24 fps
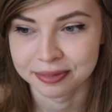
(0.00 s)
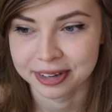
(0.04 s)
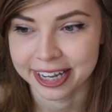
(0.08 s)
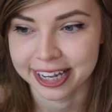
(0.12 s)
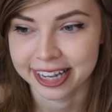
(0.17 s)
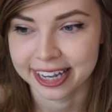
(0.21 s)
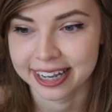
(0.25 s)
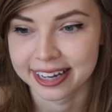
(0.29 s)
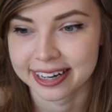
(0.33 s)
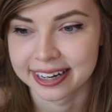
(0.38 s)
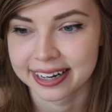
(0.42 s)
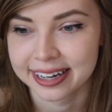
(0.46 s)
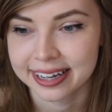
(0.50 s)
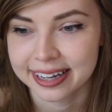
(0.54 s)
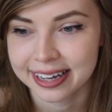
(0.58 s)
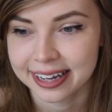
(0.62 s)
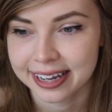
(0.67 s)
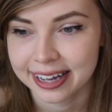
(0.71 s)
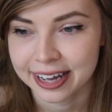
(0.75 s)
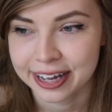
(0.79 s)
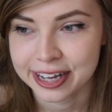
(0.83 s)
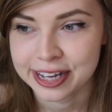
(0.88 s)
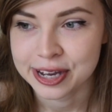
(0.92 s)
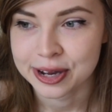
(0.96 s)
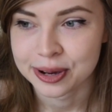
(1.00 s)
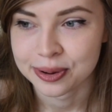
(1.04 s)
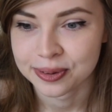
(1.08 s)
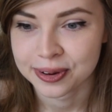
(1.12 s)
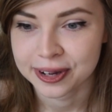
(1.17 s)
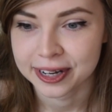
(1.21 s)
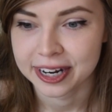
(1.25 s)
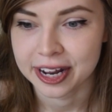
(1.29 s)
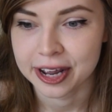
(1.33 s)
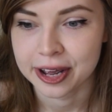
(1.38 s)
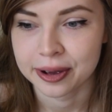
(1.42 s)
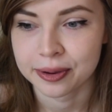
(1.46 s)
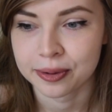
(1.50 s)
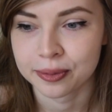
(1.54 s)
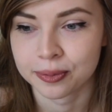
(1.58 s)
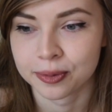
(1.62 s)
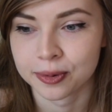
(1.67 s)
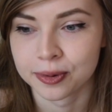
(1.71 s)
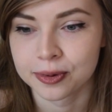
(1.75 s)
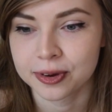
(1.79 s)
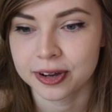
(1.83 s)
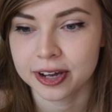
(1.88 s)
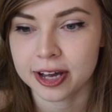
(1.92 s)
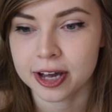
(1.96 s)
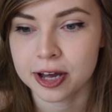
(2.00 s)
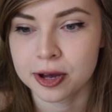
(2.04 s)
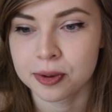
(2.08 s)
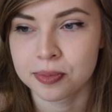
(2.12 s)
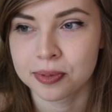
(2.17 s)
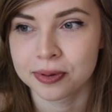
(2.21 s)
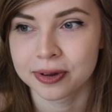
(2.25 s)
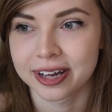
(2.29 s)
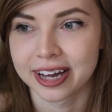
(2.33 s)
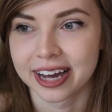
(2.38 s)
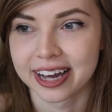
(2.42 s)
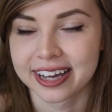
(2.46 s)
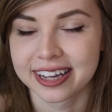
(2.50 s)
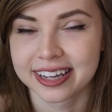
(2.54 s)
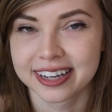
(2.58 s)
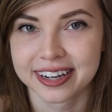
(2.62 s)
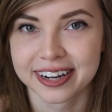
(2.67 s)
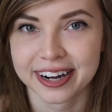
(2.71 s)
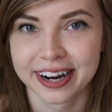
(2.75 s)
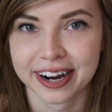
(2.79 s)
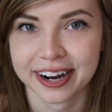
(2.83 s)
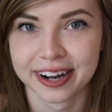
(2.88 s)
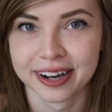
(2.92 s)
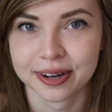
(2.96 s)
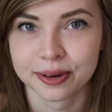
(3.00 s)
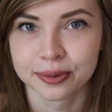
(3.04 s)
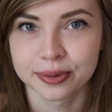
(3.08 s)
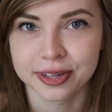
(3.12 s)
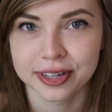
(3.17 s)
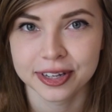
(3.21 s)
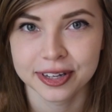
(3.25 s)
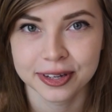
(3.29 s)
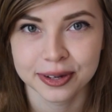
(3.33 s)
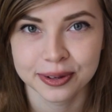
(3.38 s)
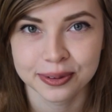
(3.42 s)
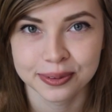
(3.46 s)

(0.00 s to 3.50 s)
And when I woke up, I hear wee,